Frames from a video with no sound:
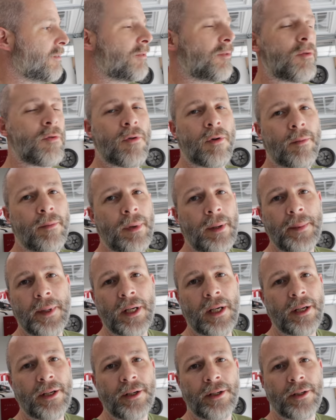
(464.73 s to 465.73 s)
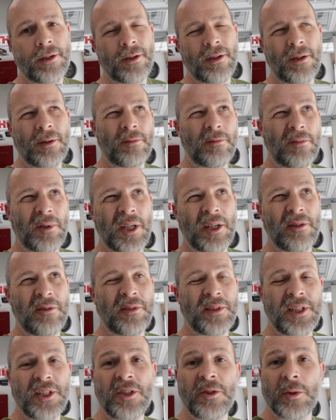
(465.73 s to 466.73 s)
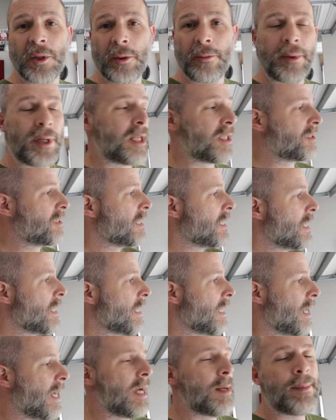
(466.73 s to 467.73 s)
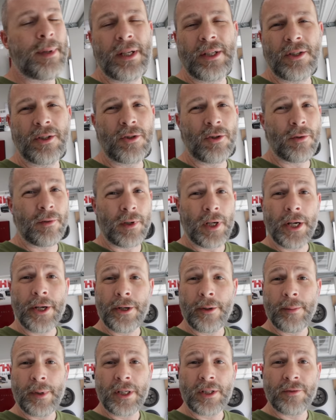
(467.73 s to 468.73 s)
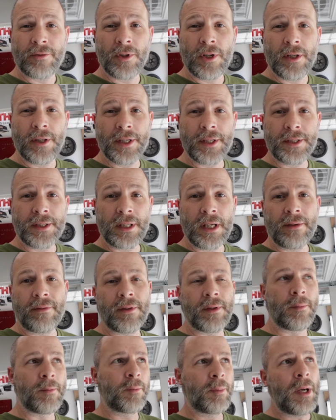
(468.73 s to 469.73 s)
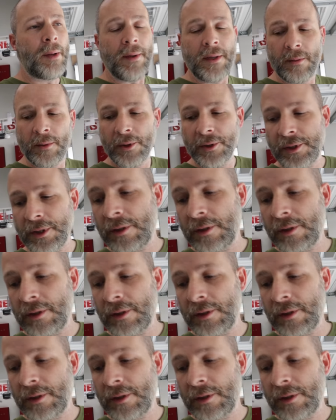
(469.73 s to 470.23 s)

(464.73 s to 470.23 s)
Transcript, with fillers: for maybe 100 or 150, 200 bucks. I paid just over 100 bucks for all this stuff. The, probably the most